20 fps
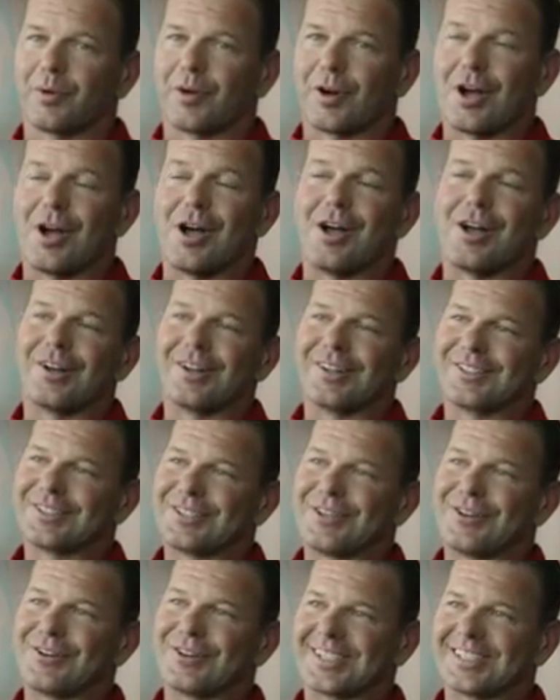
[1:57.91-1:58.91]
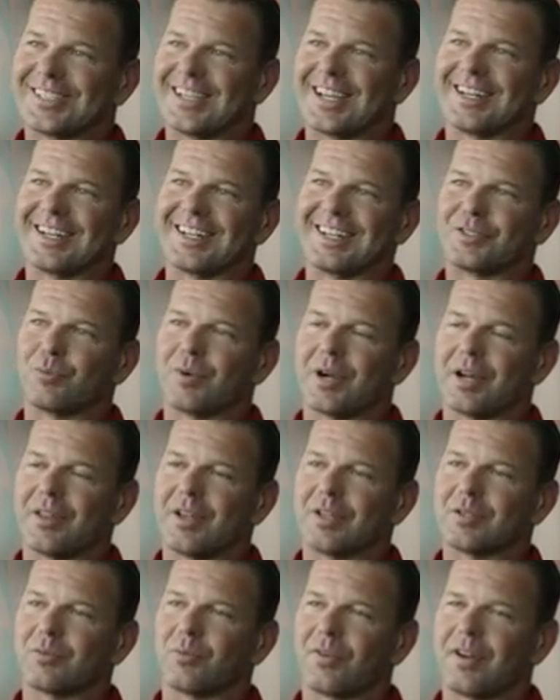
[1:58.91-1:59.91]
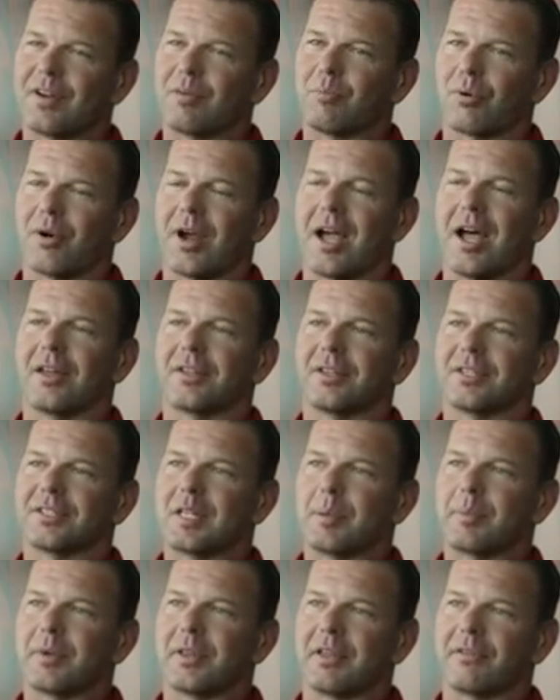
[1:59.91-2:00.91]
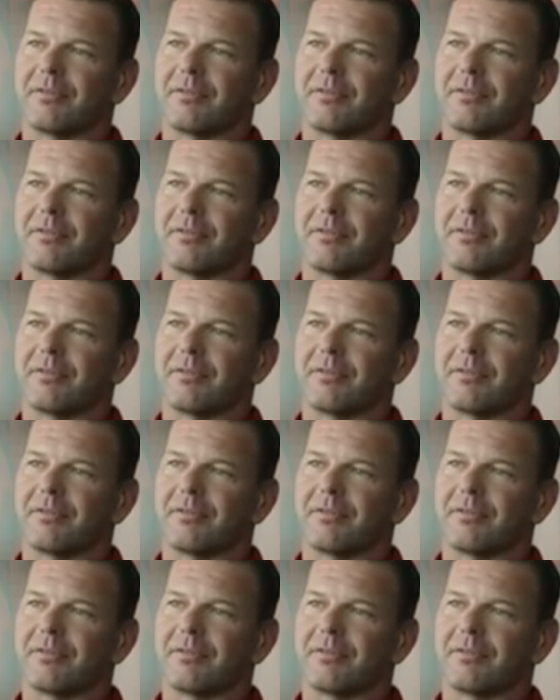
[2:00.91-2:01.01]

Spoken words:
we were all so excited to wear those and very proud to step on